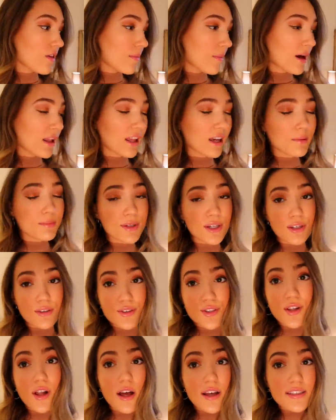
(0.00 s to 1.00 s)
them at like
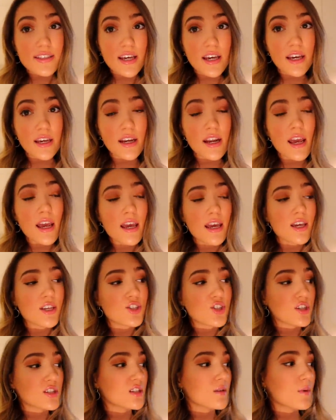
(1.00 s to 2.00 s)
Plato's Closet,
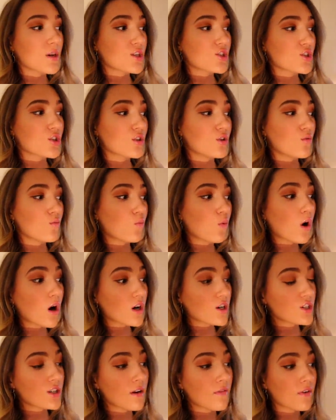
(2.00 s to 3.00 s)
is just to make sure you
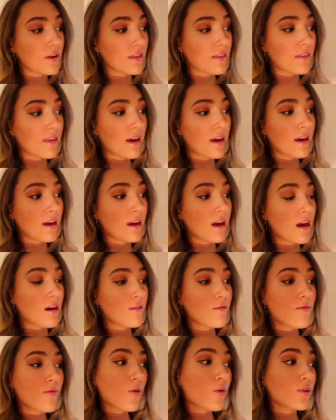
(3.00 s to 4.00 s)
wash everything
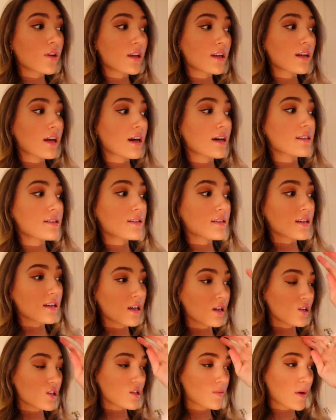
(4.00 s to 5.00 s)
and fold it
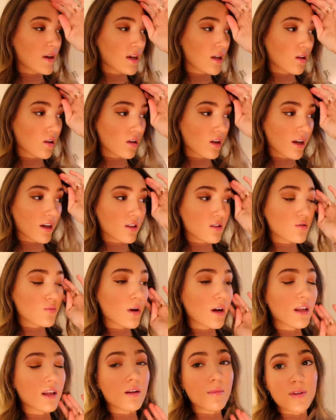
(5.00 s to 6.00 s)
nicely and just make it look like it's
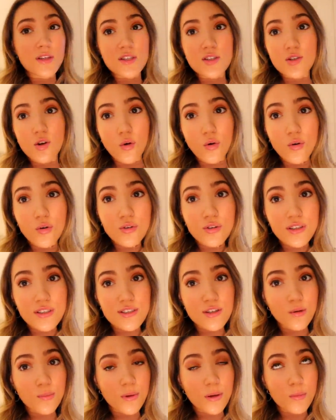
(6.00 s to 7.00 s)
ready to be sold,
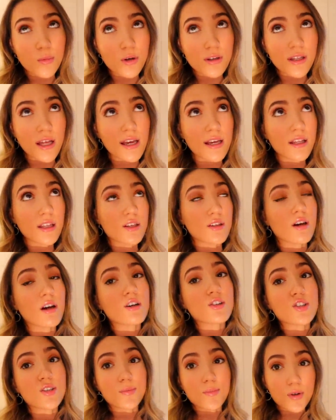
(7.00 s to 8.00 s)
because they'll be more likely to
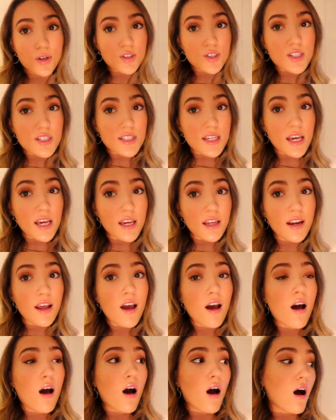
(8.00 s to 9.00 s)
actually purchase it.
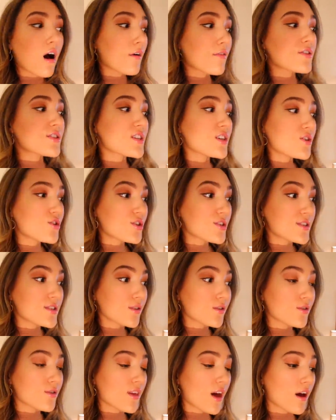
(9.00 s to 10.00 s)
Obviously you should
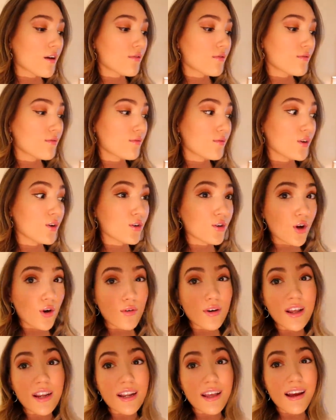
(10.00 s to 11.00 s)
still do that if you're
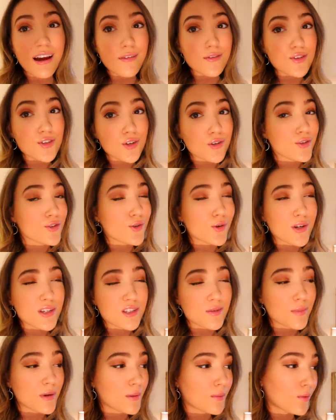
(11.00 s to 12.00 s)
donating. I've just heard
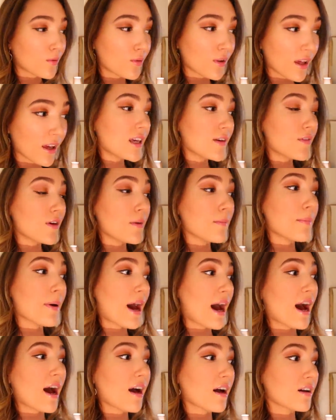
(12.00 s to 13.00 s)
stories of people like giving
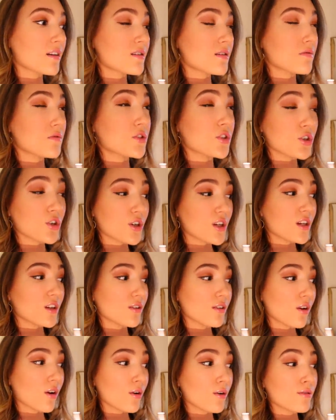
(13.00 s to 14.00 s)
bags of dirty
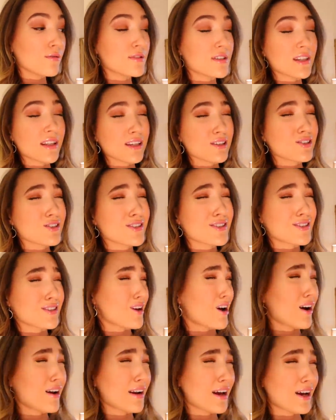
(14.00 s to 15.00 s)
clothes, and that's just
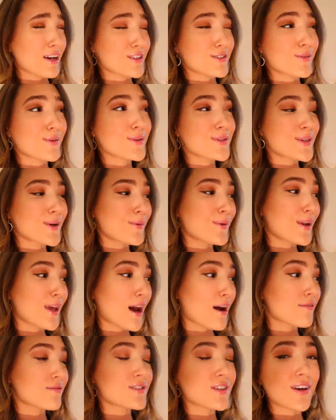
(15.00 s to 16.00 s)
not nice for someone
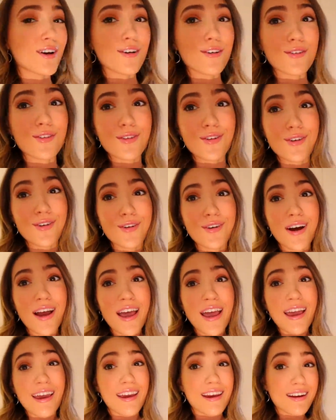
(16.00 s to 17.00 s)
to have to go through.
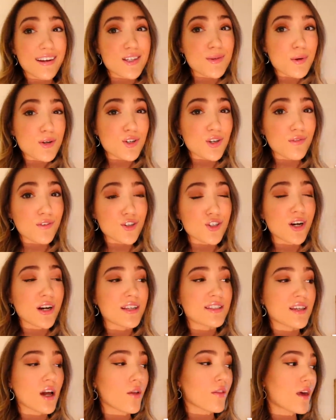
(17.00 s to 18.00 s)
And especially if you're
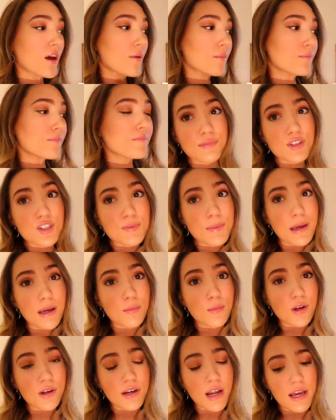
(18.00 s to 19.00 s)
trying to sell them, just make
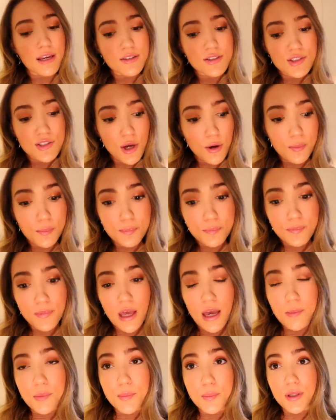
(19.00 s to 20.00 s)
them look nice. So I'm
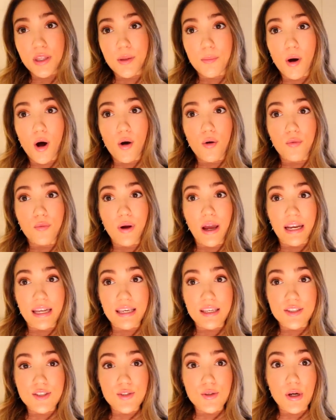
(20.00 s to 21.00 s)
gonna put them all
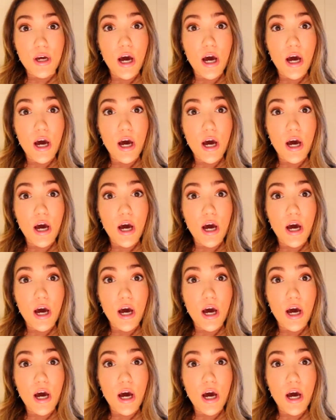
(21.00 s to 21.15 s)
ready to